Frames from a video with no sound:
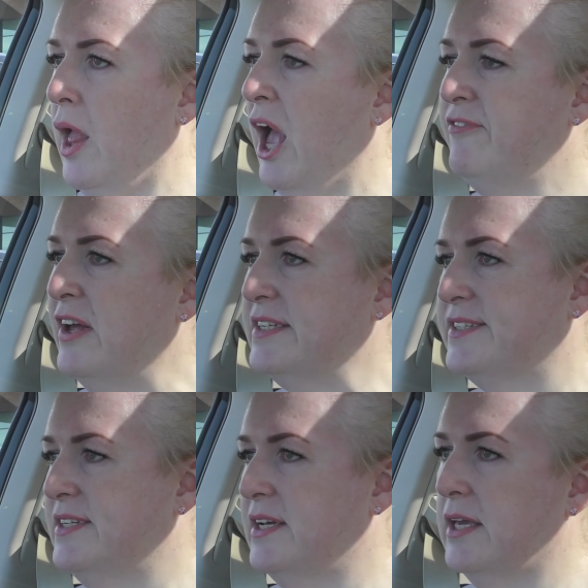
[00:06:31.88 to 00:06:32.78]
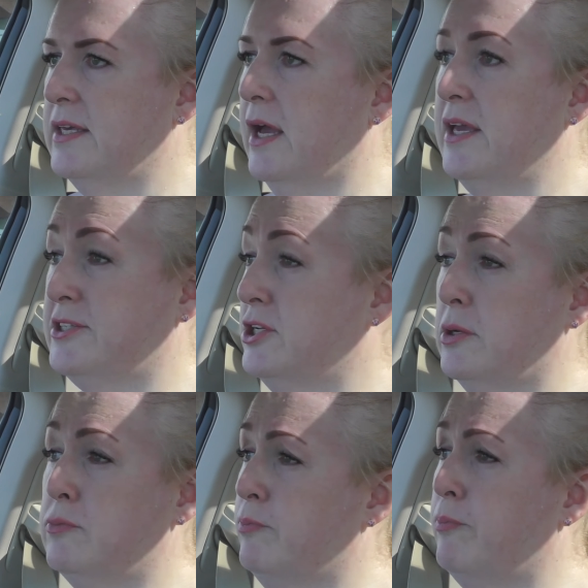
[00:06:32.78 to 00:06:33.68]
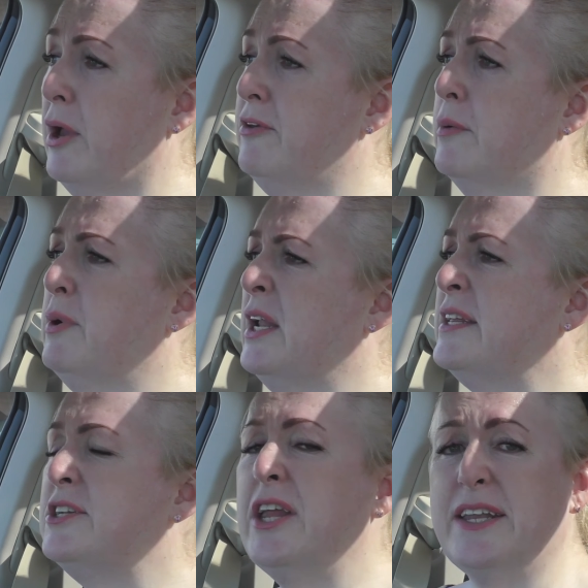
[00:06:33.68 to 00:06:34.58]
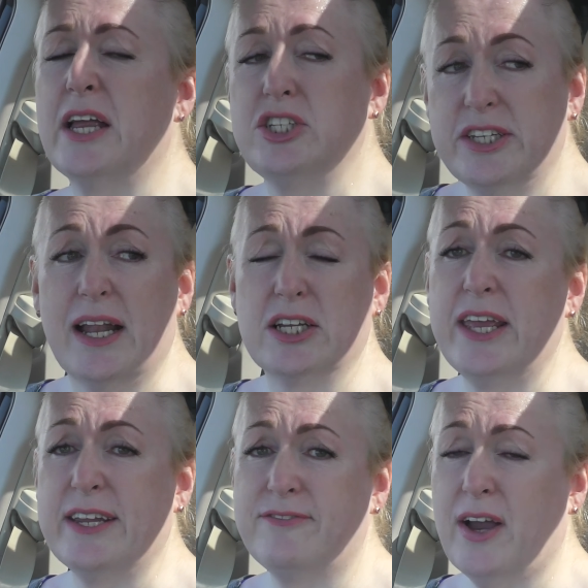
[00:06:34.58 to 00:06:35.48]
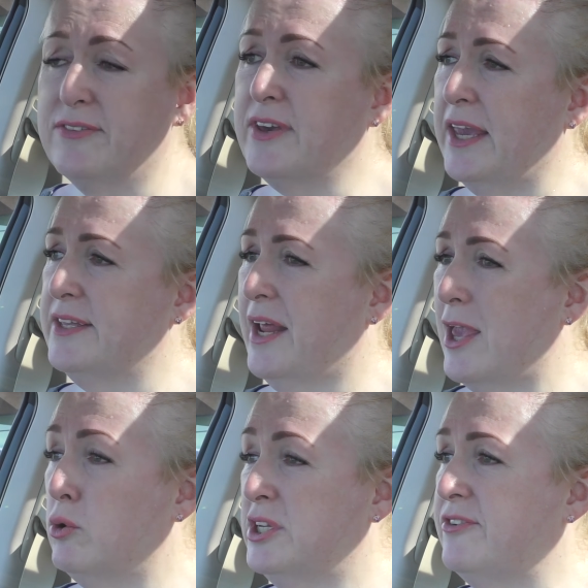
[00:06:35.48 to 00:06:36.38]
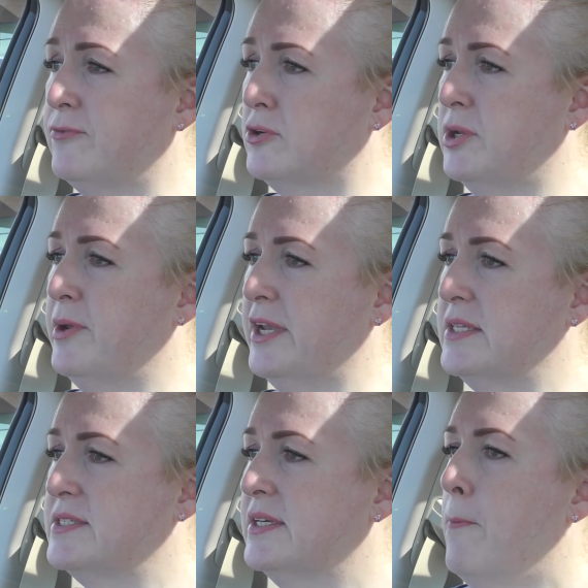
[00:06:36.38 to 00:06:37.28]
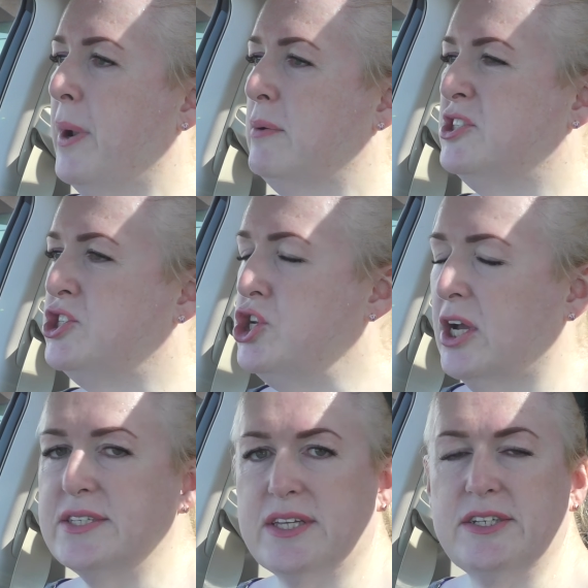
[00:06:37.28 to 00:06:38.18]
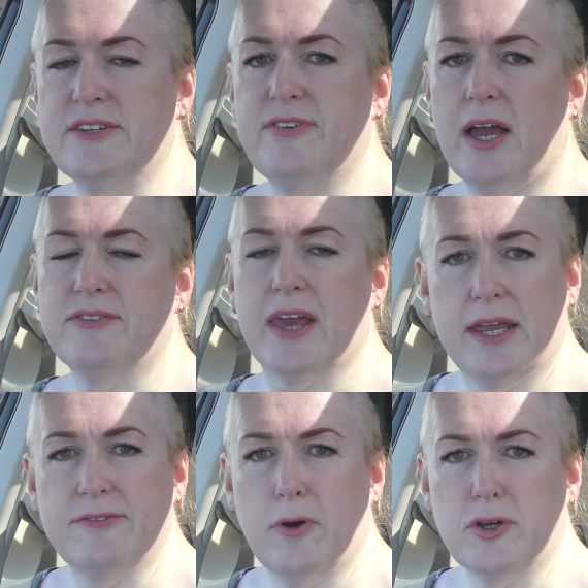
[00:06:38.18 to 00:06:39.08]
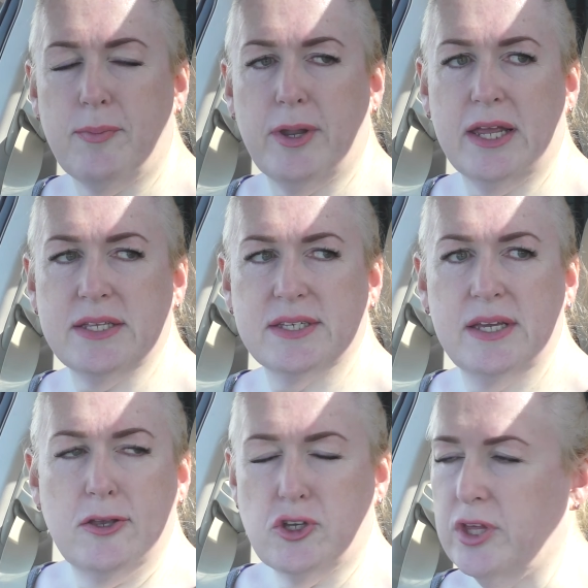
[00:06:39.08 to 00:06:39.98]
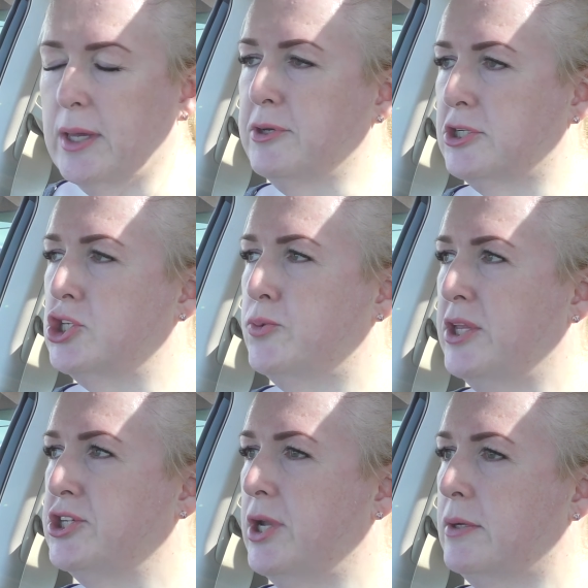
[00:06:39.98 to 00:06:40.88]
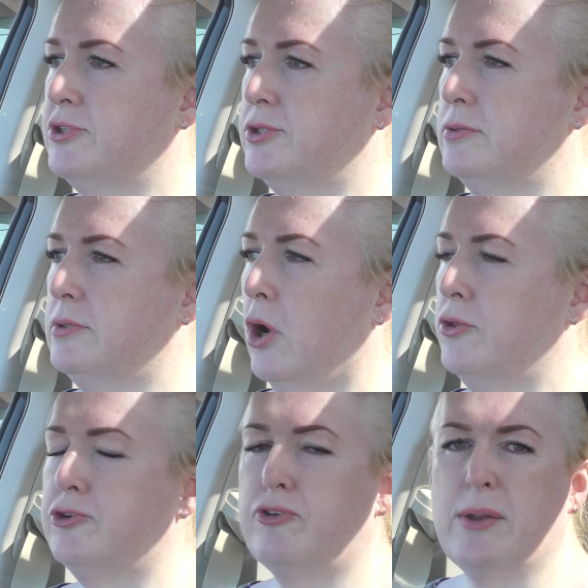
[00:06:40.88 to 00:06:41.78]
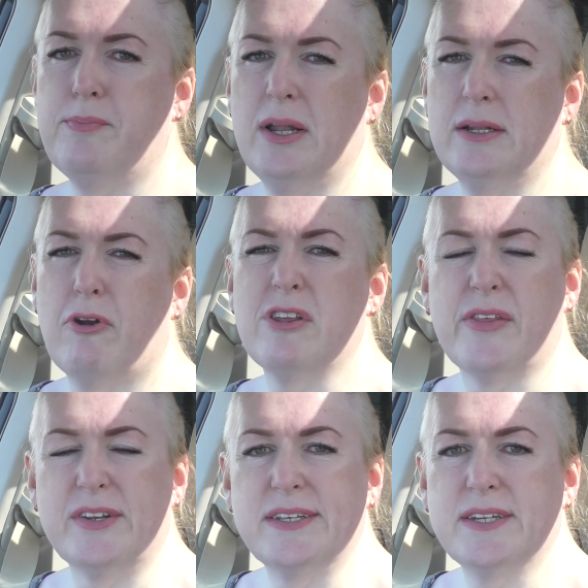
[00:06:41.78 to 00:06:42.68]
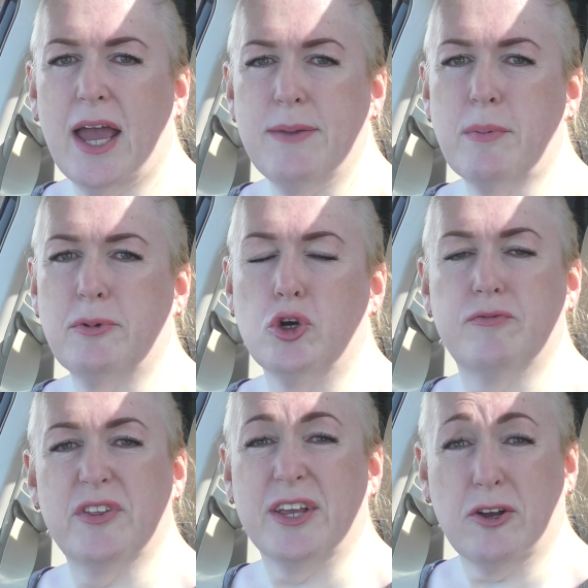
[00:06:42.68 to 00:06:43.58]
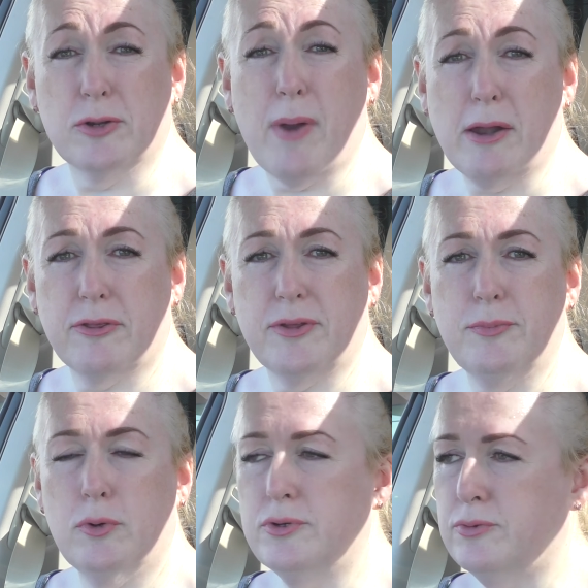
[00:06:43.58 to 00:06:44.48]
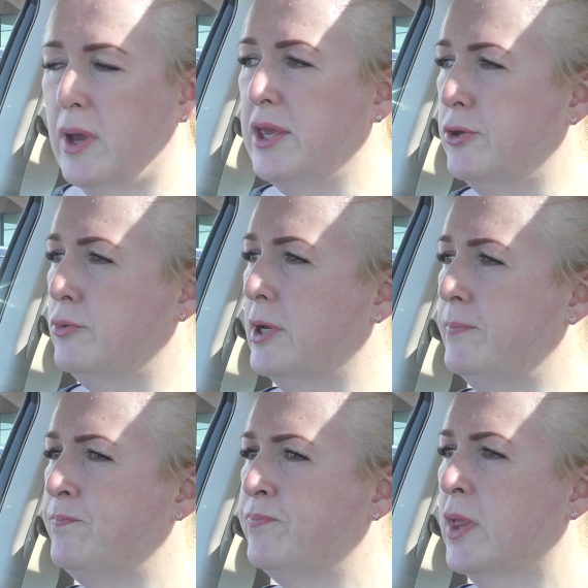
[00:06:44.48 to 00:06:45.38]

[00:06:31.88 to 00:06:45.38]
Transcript: I felt I, I had a, about, about, I didn't hit, actually did actually hit 5k today. I only did 40 minutes. But I was just under 5k in 40 minutes. So I think I'm going to switch now to, on the treadmill, rather than a time, I'm going to go for a thing called marathon mode, where you, um,